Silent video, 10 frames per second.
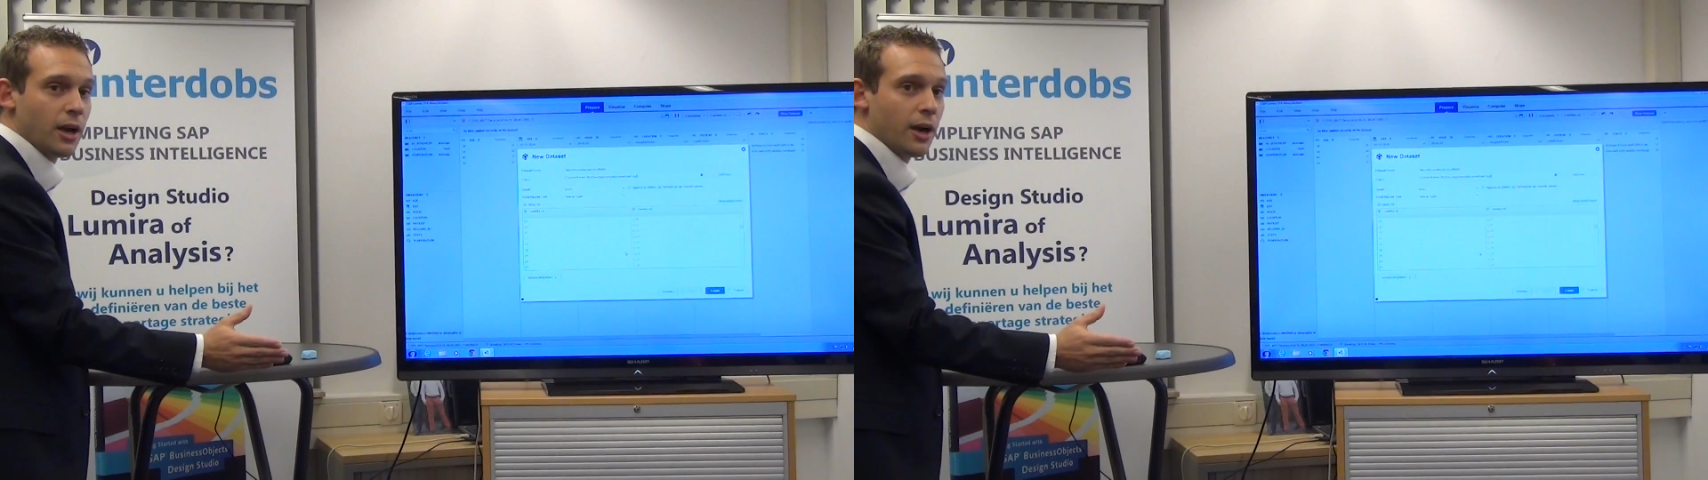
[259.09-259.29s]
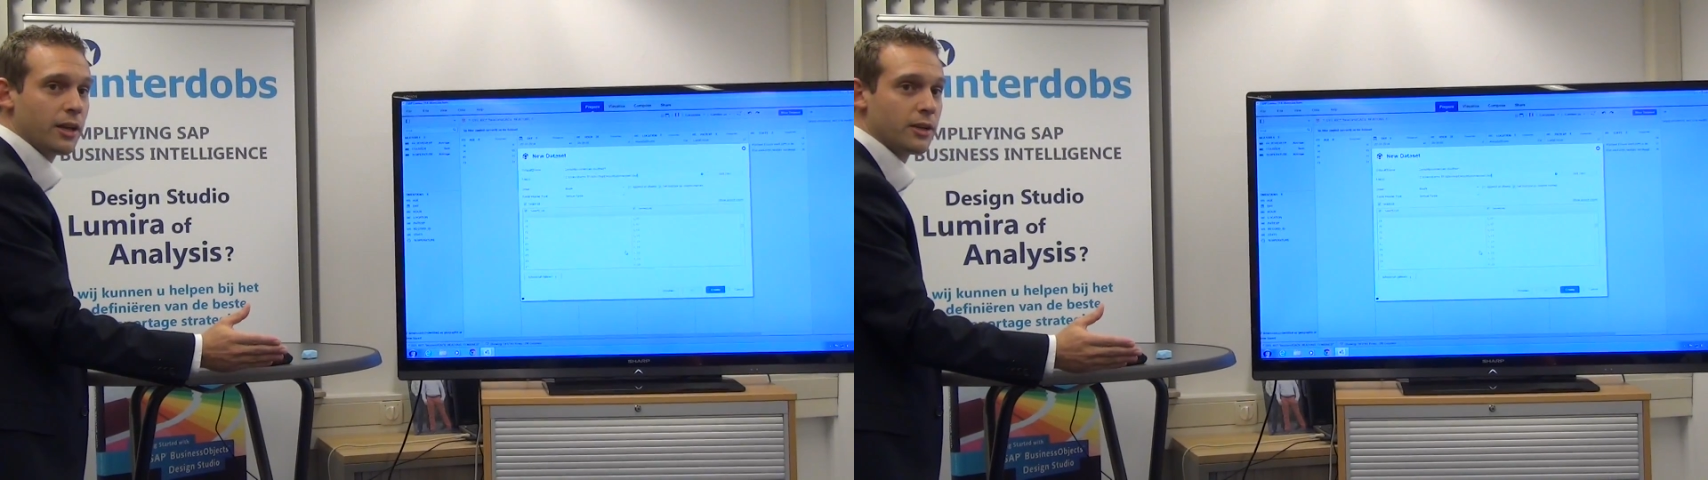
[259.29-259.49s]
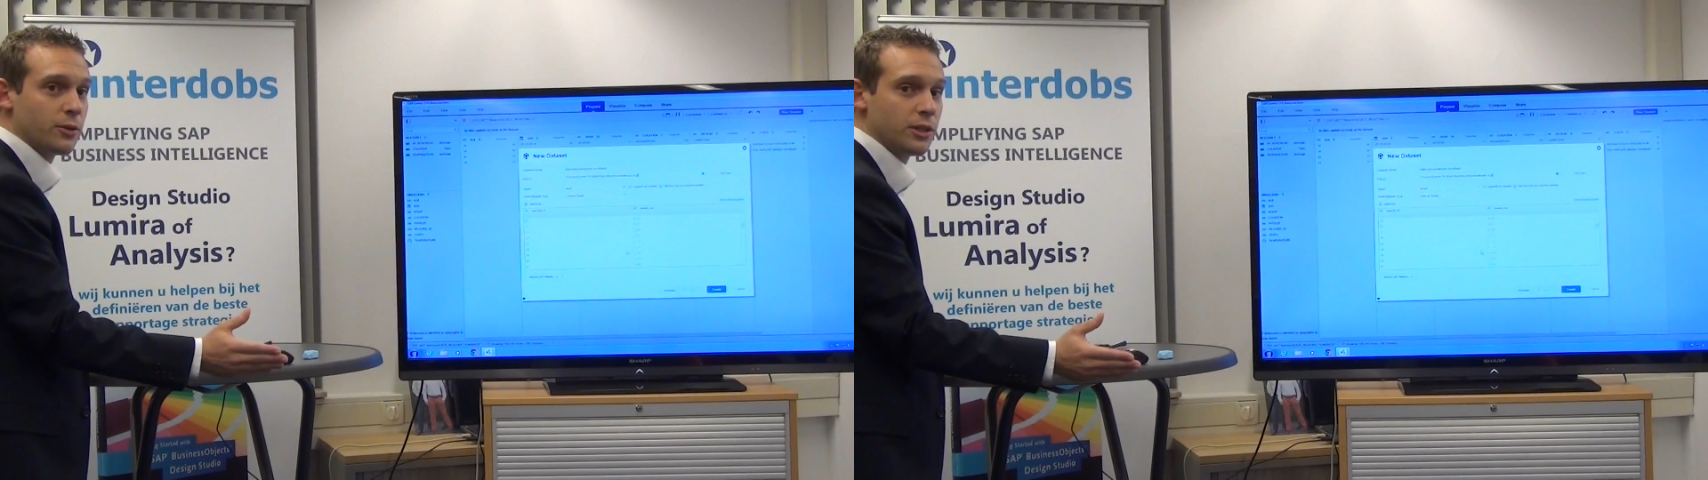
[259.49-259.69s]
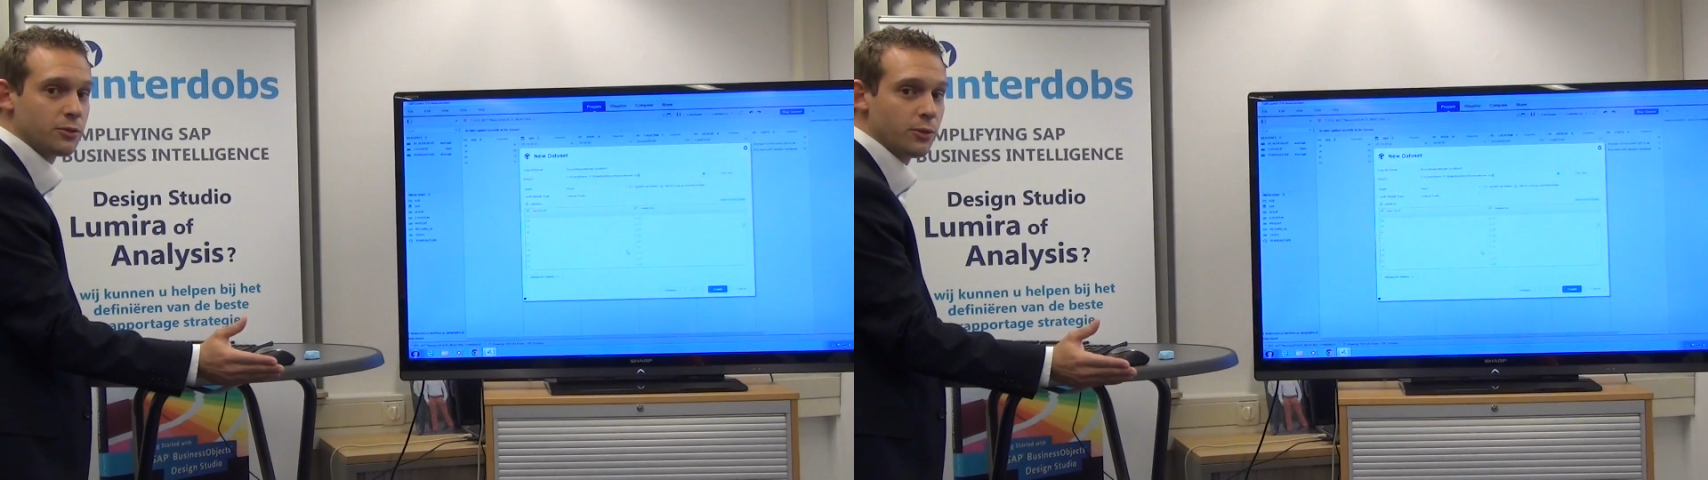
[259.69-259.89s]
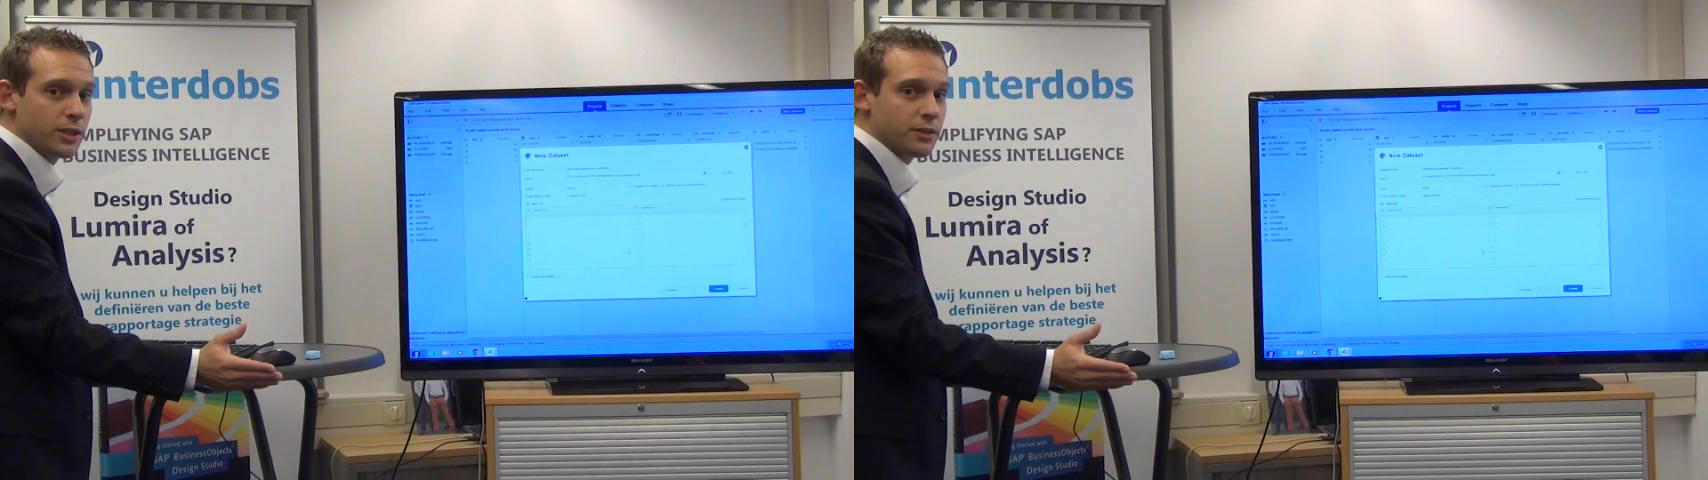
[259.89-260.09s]
an
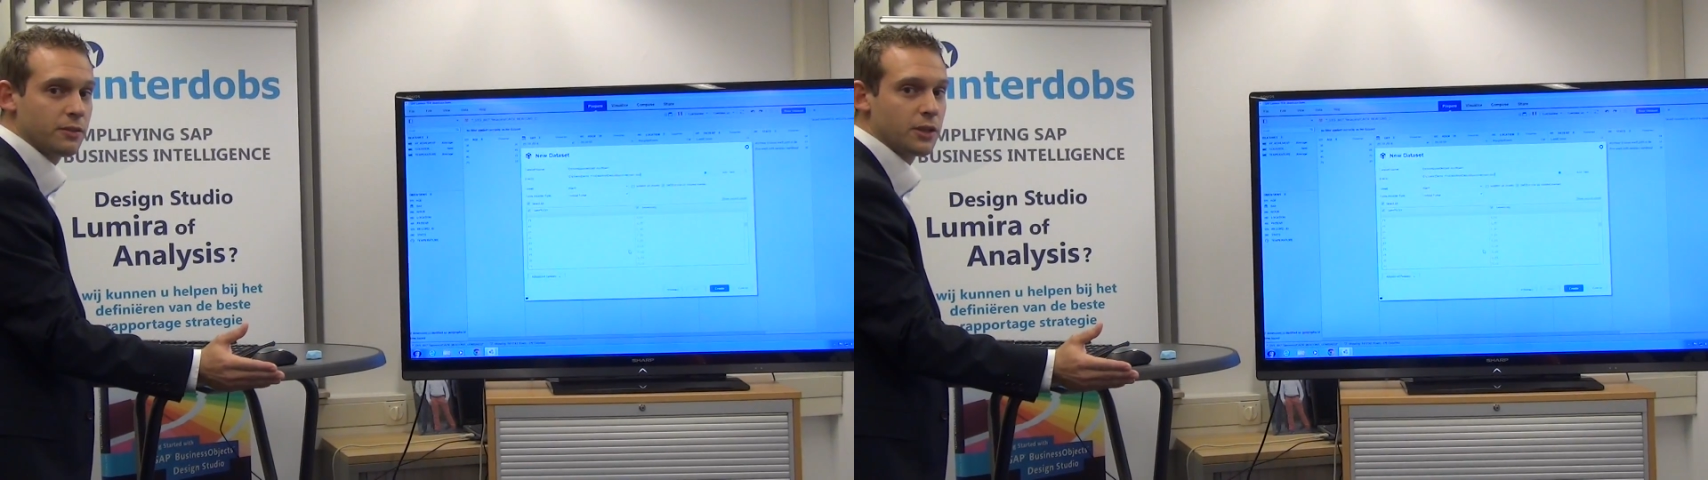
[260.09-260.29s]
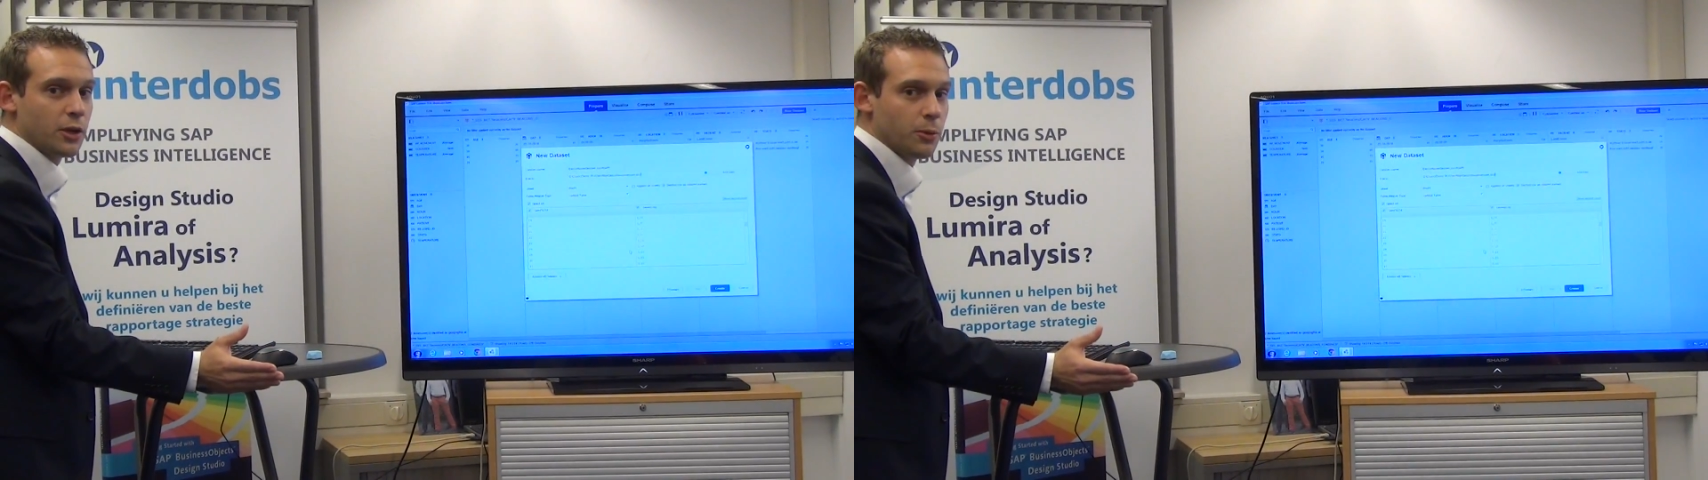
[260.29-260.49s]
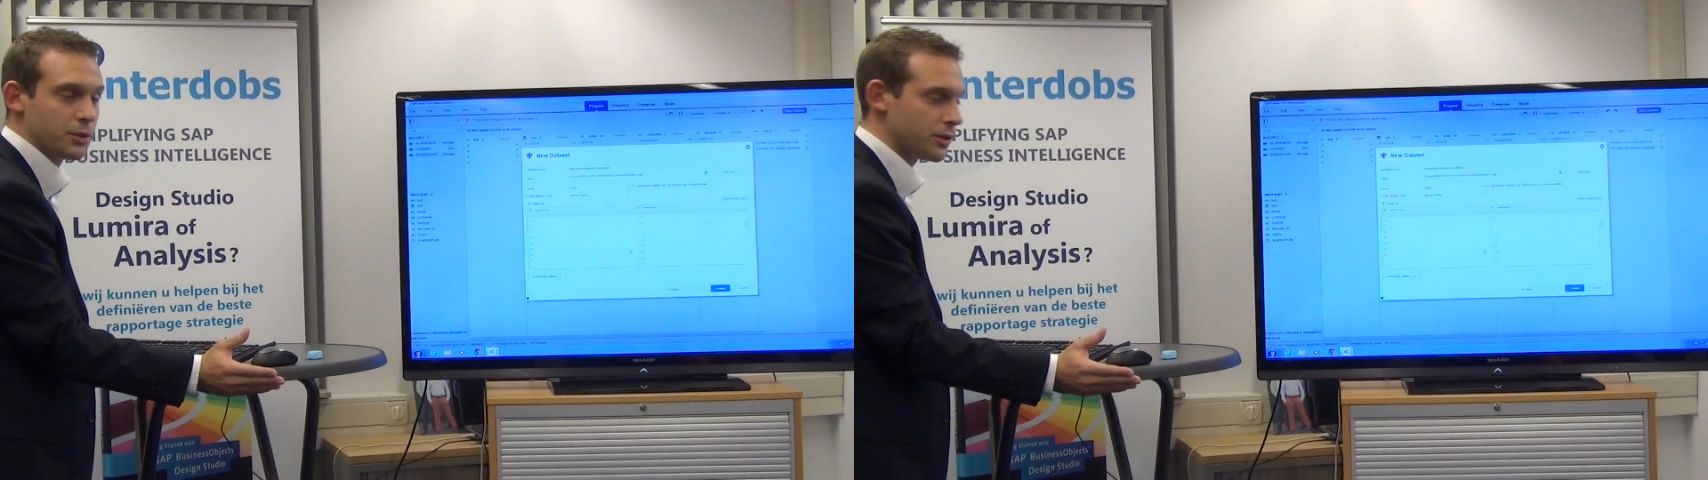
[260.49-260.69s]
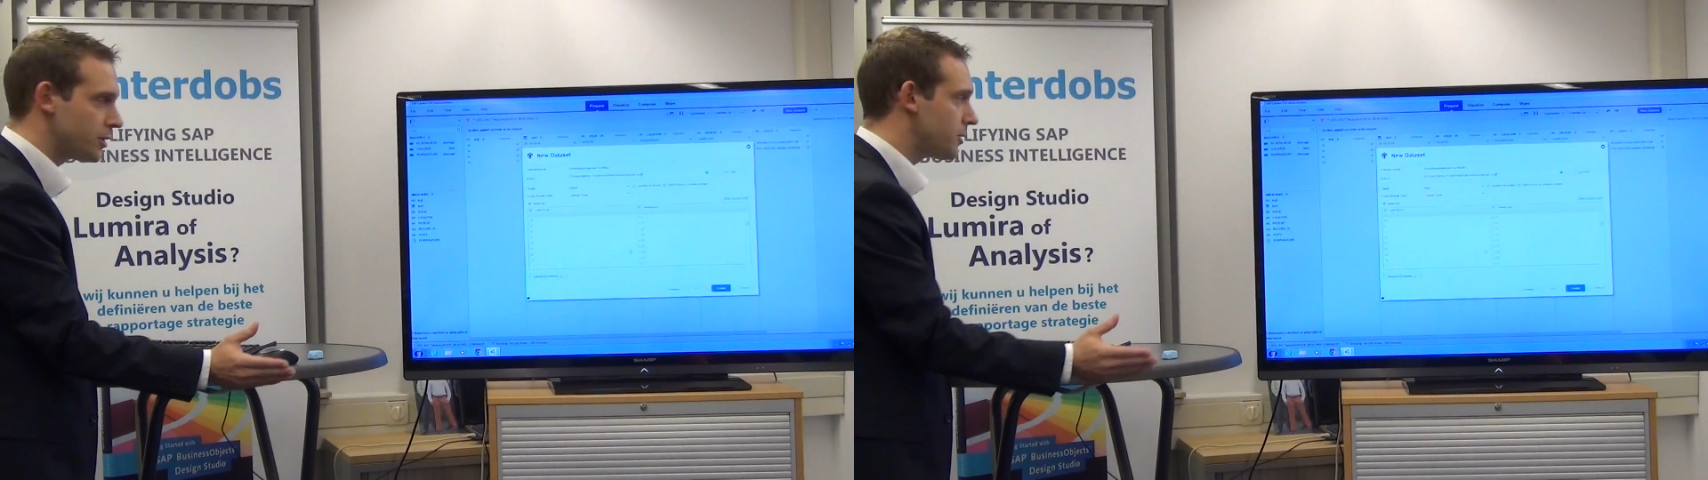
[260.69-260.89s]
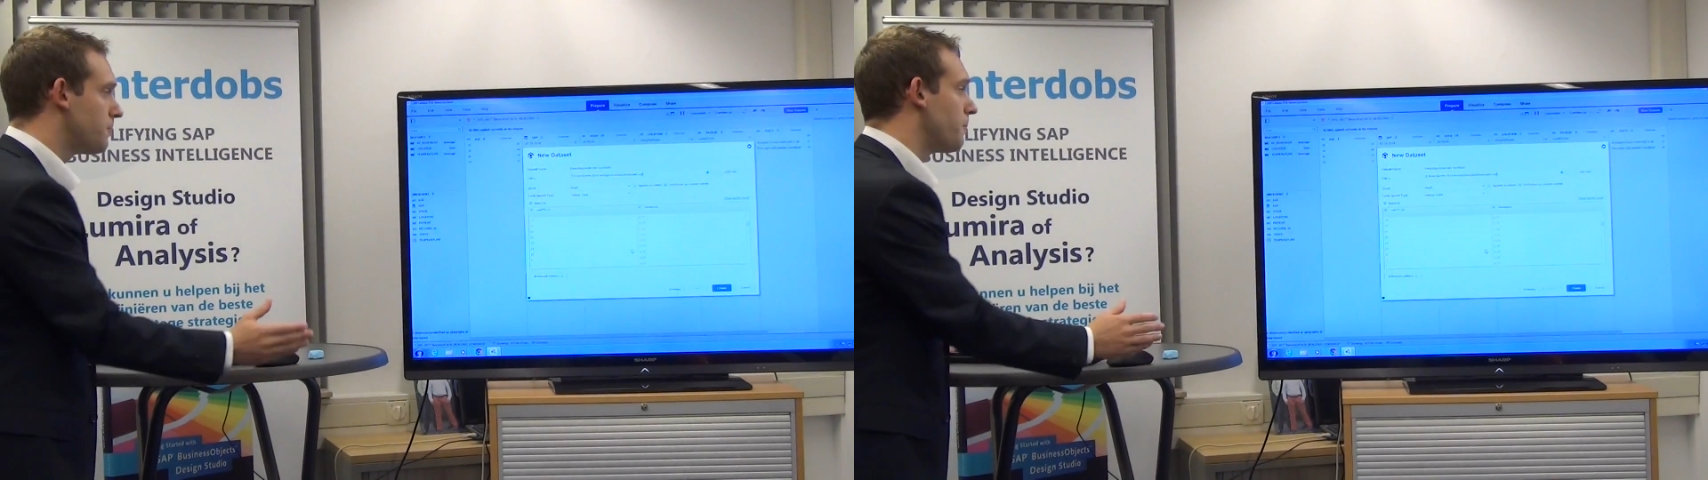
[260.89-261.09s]
increased risk for
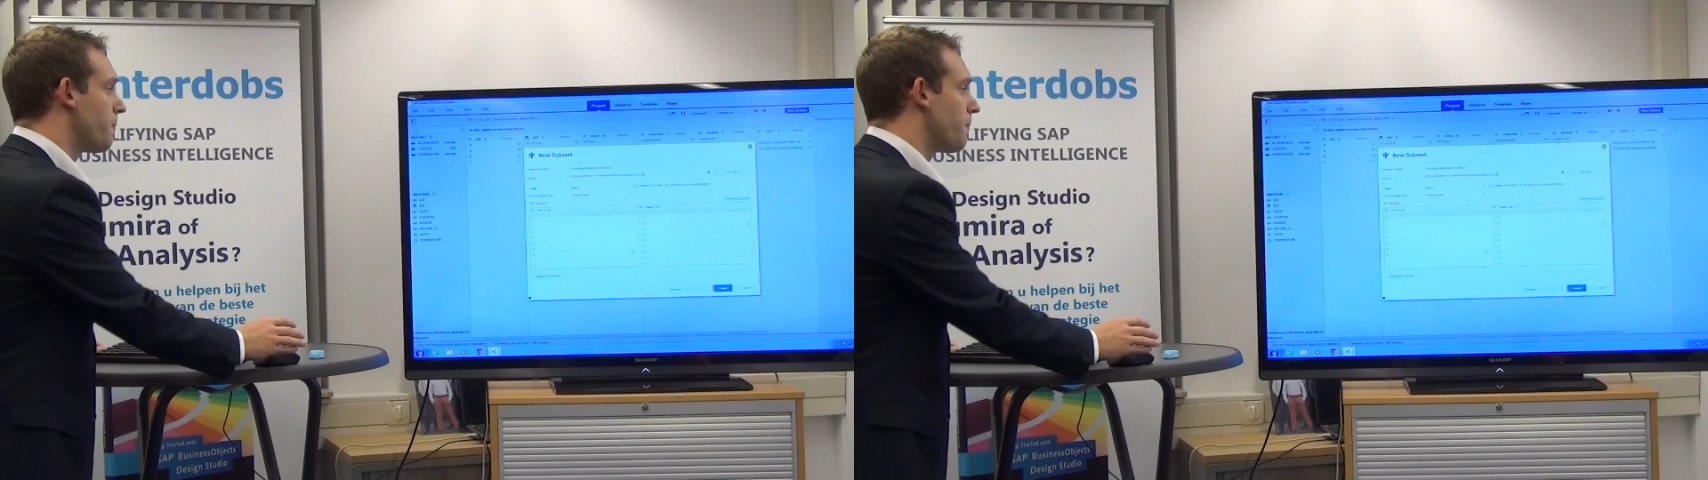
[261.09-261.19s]
decubitus.